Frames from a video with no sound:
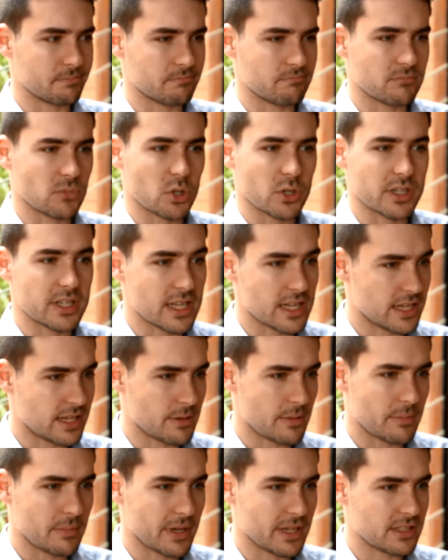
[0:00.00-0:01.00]
on a day-to-day
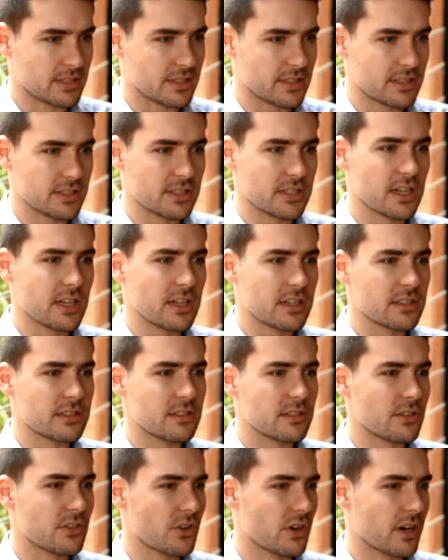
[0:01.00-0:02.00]
basis to
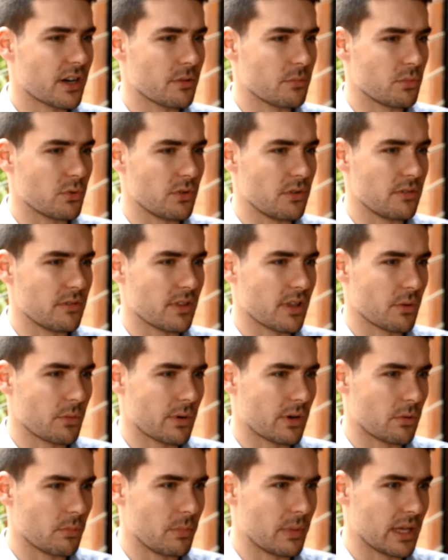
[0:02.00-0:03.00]
try and improve their
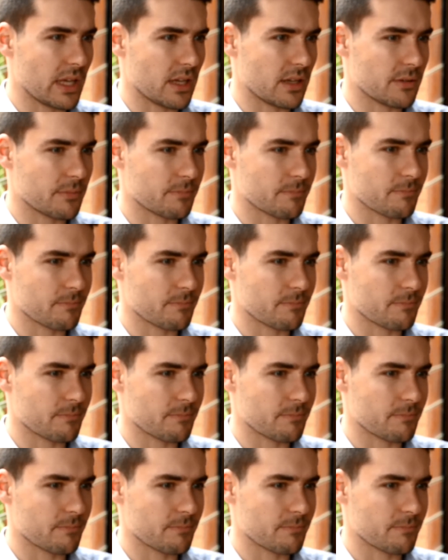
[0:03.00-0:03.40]
well-being.